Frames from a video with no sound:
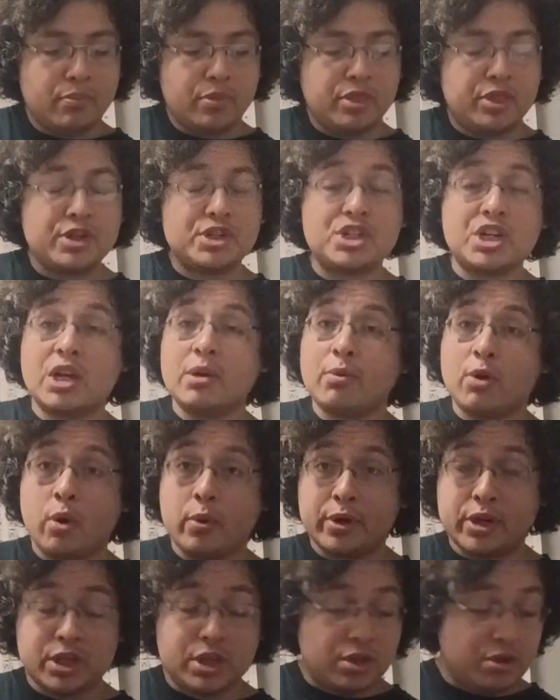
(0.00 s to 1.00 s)
The G we're
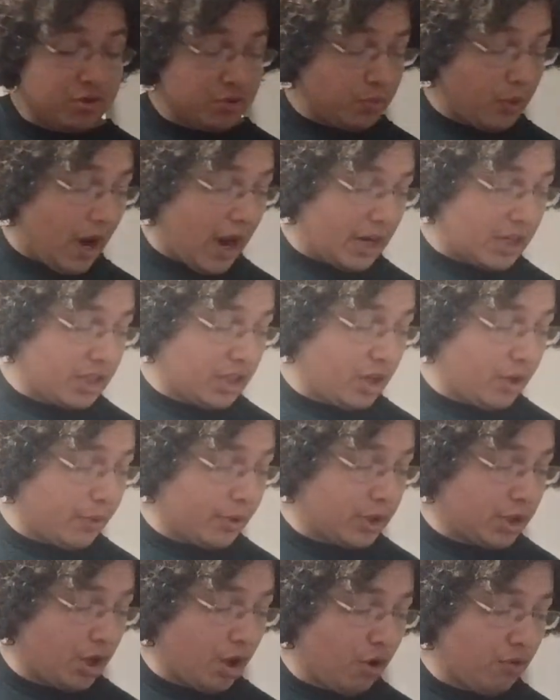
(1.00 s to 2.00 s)
going to use, we're actually
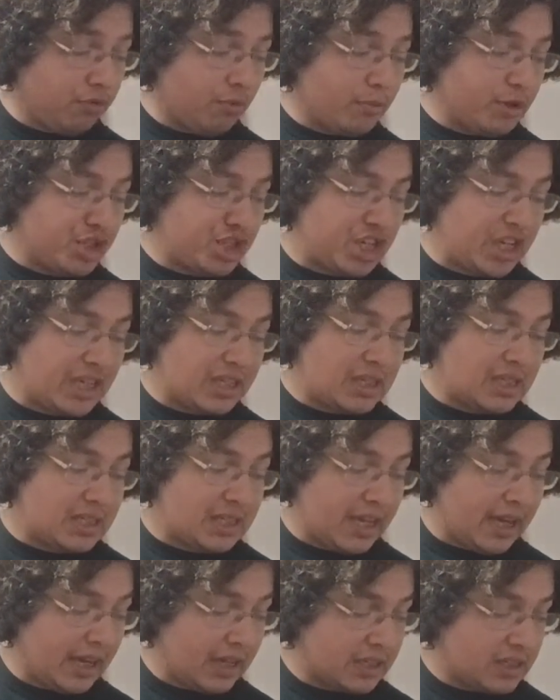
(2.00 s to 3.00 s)
going to go from a
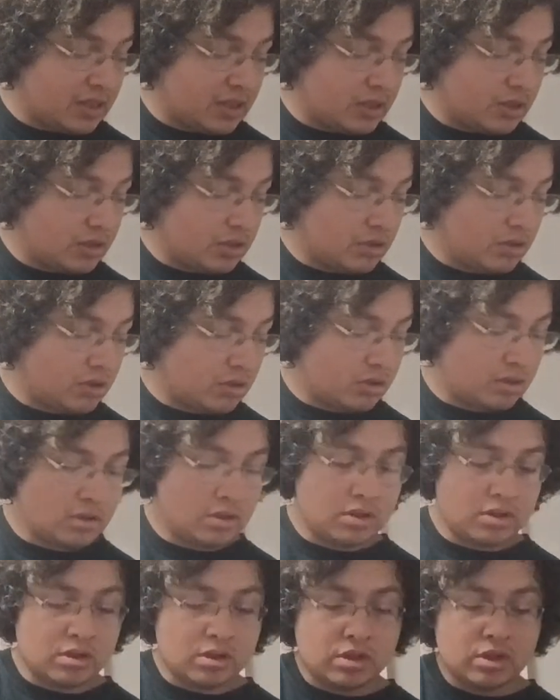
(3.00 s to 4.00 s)

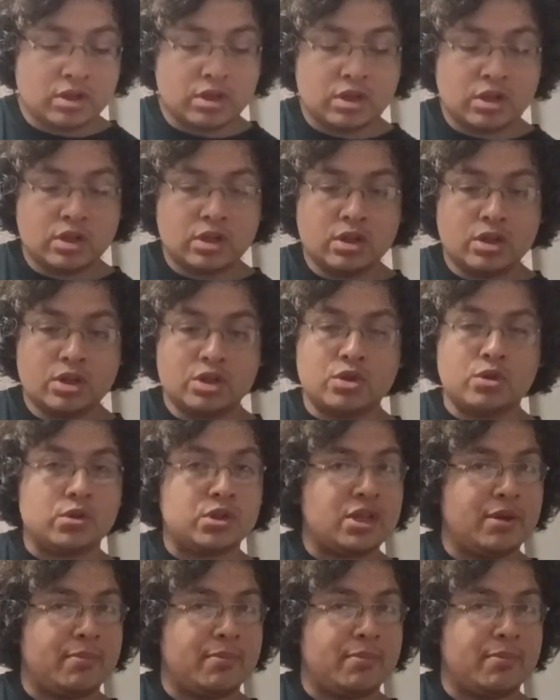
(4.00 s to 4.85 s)
G6 to a